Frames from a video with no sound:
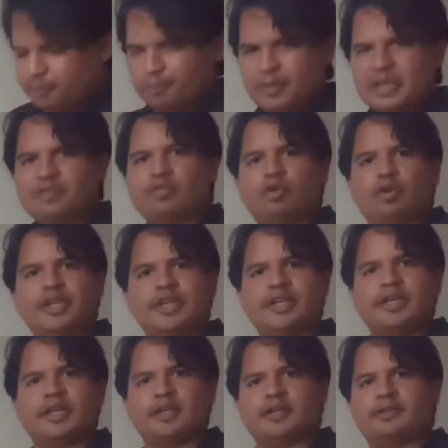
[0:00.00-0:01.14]

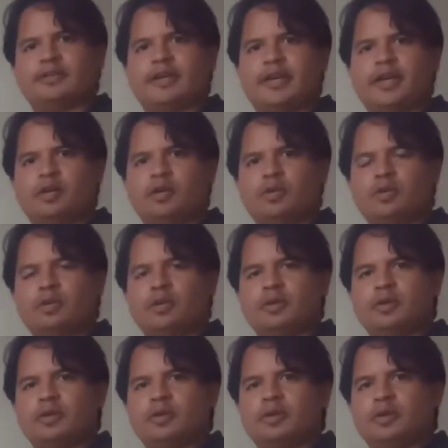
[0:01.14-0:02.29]
mixolydian scale,
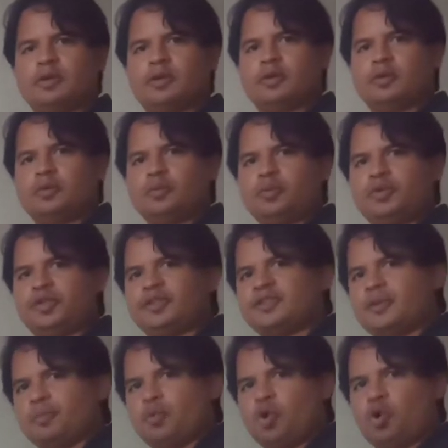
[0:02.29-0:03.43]
which is a
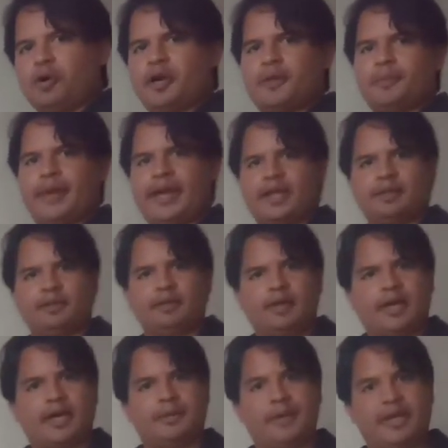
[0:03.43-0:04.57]
more
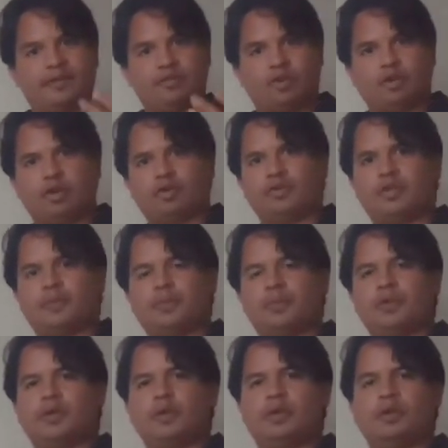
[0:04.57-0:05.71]
advanced concept
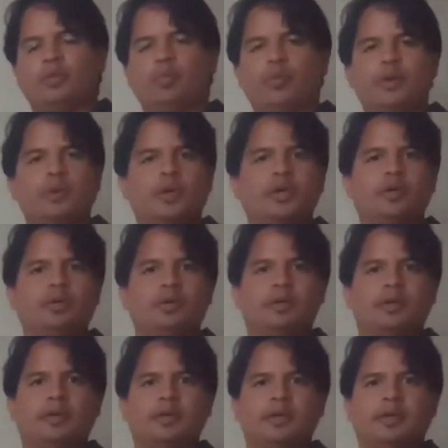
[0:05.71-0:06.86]
we will
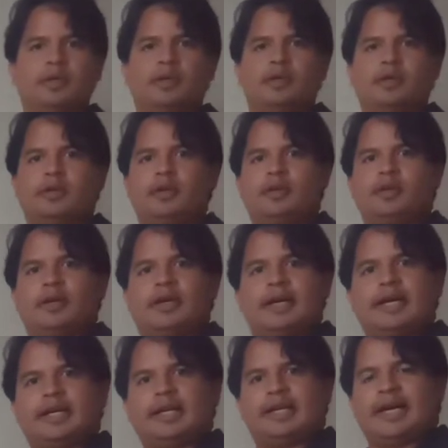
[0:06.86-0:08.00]

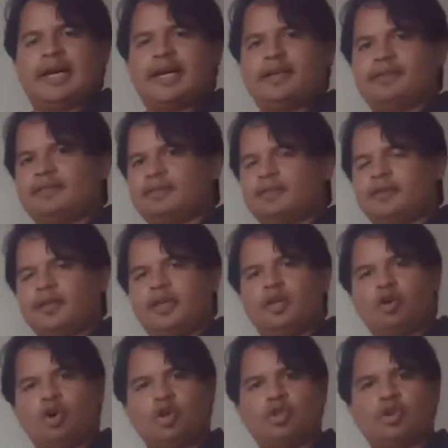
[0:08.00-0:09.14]
analyze in
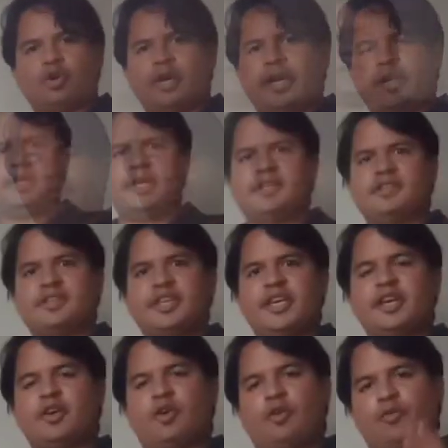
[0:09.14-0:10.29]
other lessons. Let's think
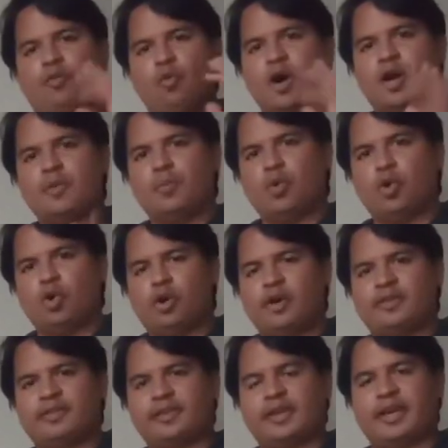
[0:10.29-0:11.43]
of one more
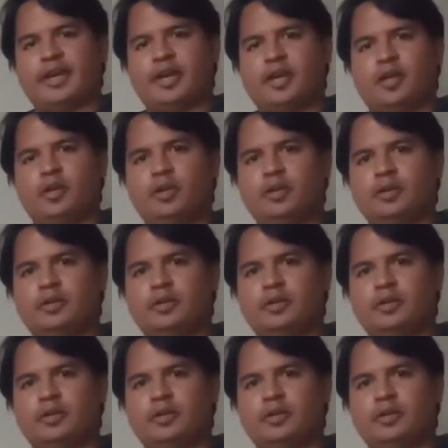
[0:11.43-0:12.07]
scale